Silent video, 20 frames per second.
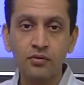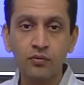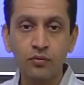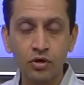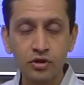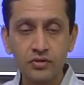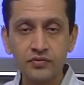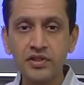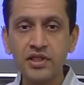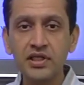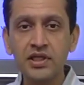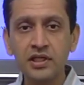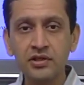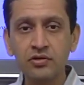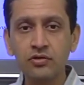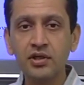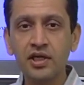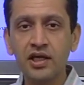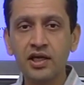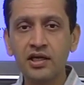What we
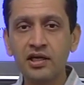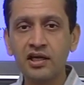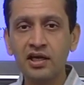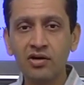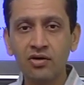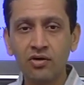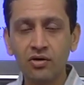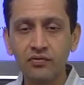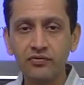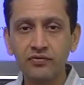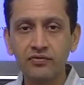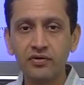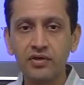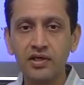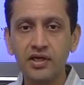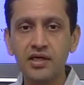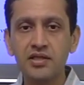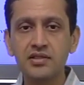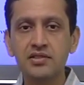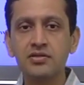need to take care of
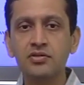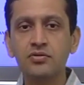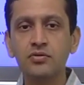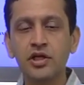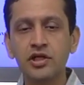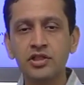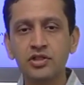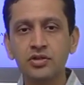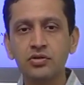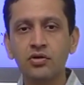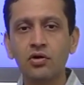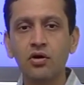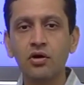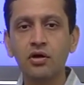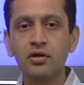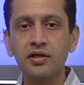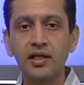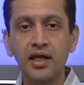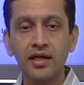is to ensure